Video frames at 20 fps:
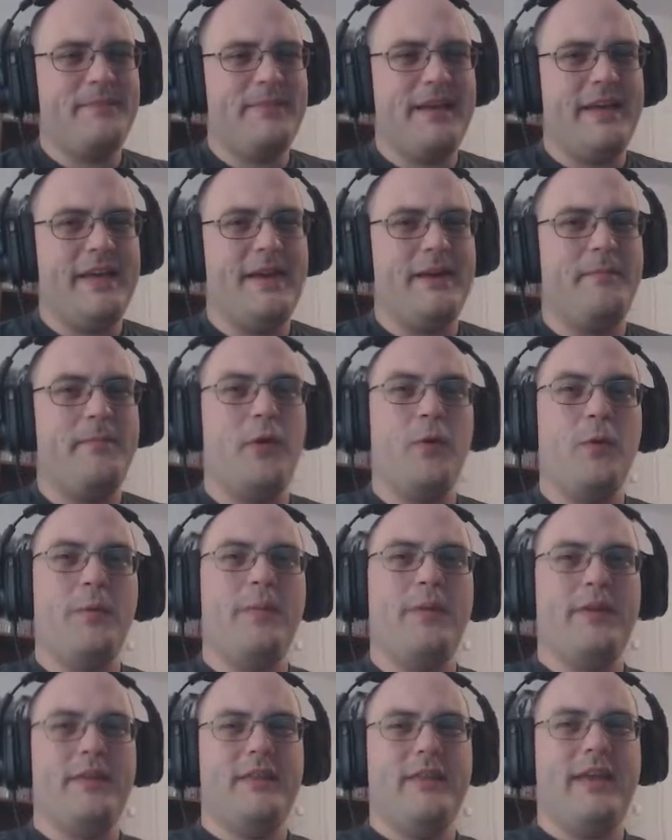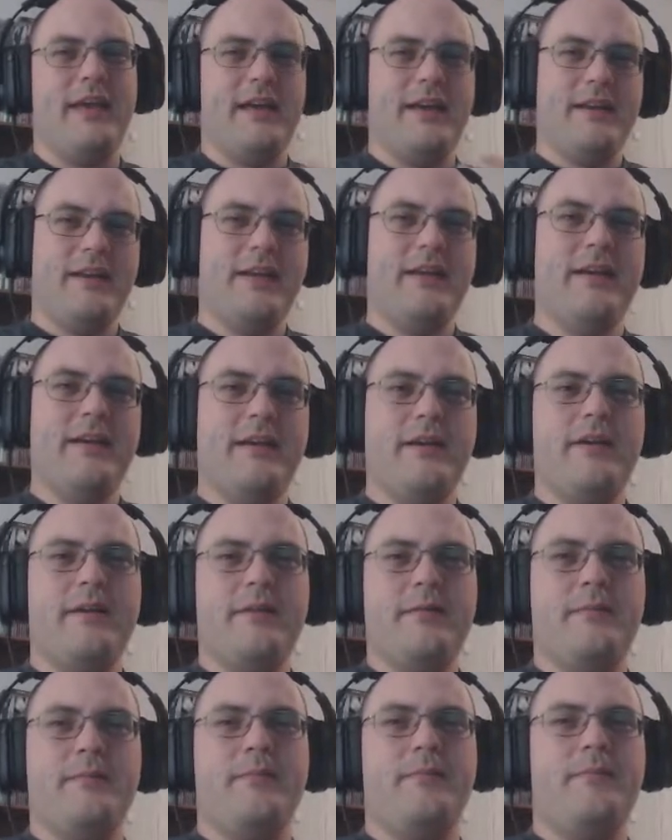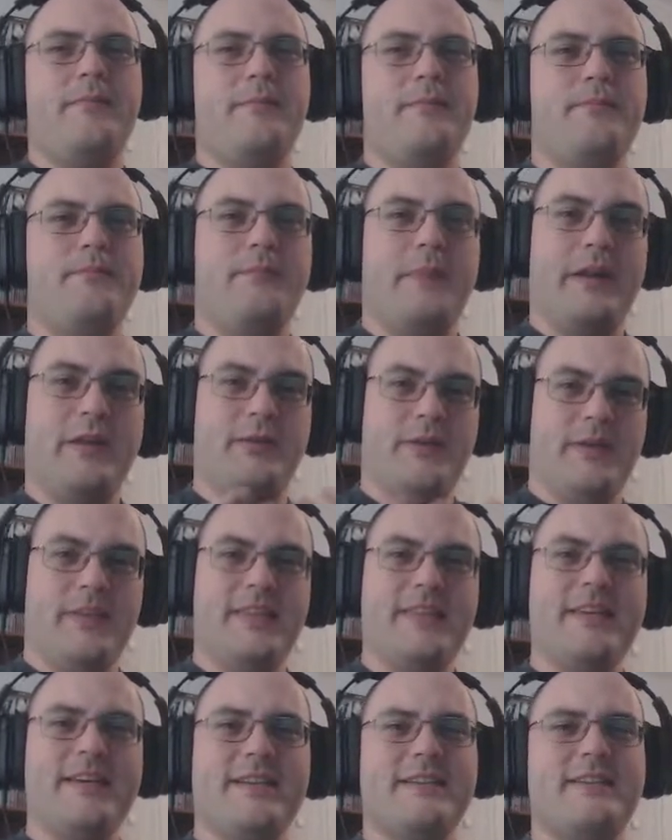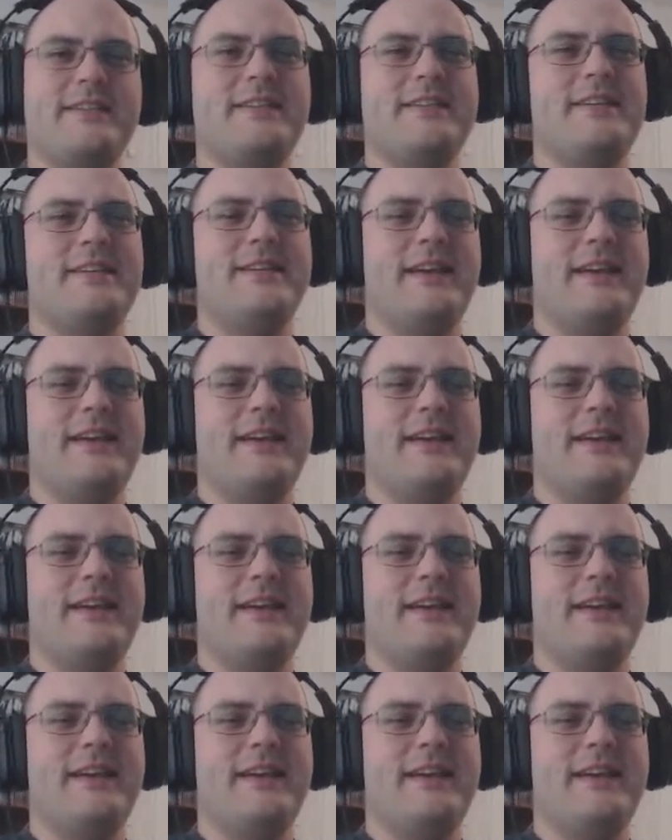I'm hoping that by doing this,